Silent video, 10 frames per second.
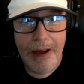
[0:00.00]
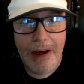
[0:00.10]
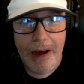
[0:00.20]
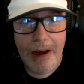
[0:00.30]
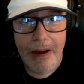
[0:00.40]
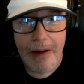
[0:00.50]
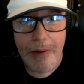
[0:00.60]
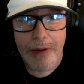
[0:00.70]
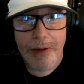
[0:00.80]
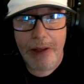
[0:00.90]
it
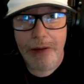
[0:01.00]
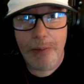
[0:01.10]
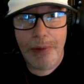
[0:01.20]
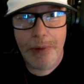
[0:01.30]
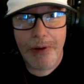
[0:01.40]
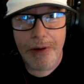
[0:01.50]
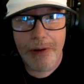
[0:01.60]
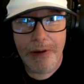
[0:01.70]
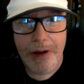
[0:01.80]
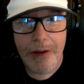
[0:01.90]
was like this
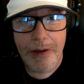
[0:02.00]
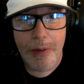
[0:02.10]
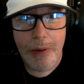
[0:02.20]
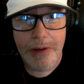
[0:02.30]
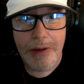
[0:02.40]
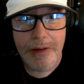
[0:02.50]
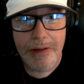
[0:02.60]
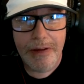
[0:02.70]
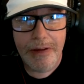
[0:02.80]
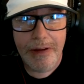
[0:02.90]
blur in the
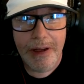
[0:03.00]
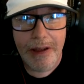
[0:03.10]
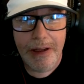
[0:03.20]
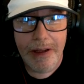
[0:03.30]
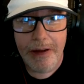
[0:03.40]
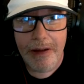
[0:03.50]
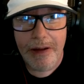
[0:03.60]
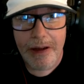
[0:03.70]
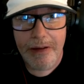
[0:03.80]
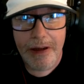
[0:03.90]
woods. And then,
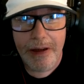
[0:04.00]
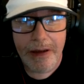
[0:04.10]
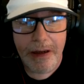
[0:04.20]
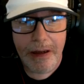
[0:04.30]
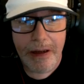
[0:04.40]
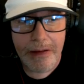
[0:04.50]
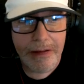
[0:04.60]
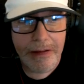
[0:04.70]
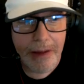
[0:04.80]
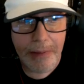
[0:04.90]
like I said, it
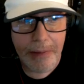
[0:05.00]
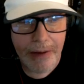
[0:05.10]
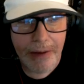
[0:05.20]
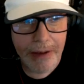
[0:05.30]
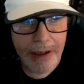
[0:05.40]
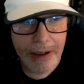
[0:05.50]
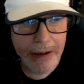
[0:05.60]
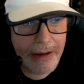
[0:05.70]
stepped out, and